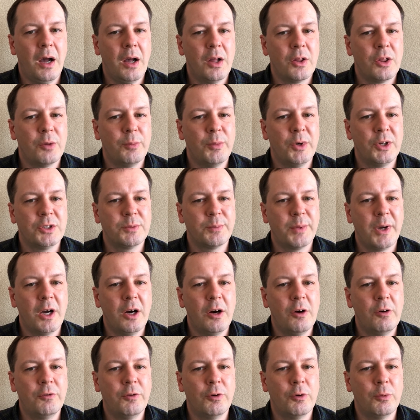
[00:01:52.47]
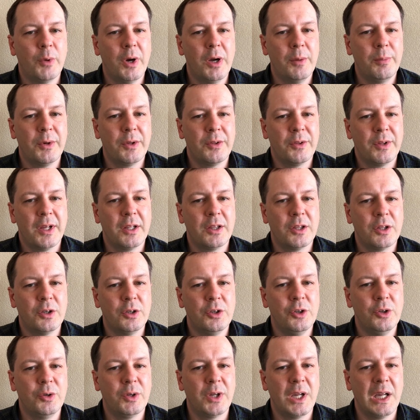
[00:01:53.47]
The most powerful weapon that the
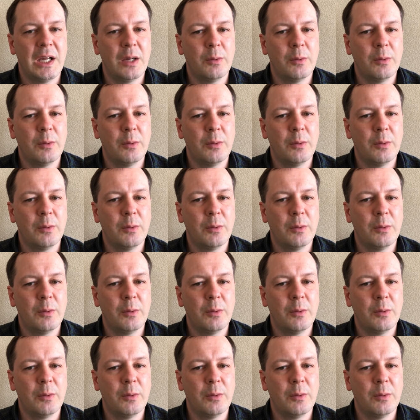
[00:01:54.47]
new king